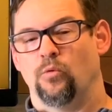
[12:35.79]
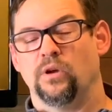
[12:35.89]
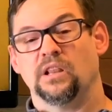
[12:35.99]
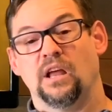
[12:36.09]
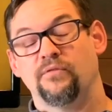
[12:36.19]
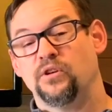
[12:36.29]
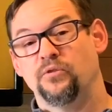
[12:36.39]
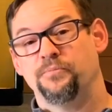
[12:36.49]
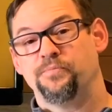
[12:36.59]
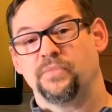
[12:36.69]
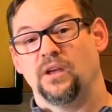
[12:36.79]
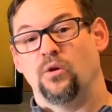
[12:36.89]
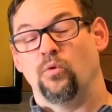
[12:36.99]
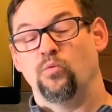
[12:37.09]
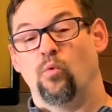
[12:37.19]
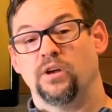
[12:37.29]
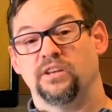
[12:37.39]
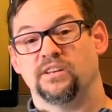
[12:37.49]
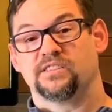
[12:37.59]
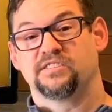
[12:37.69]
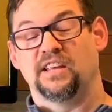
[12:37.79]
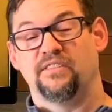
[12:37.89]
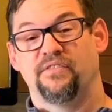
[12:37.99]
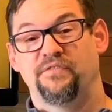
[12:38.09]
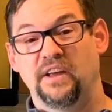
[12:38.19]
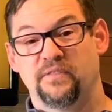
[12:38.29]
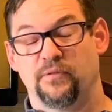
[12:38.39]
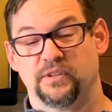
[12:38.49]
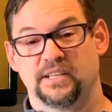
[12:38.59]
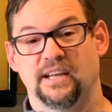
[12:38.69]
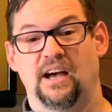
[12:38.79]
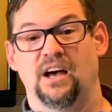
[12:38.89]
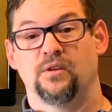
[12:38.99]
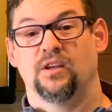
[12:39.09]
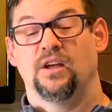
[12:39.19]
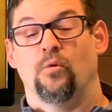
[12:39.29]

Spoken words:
We love you. We want you to stay faithful to God.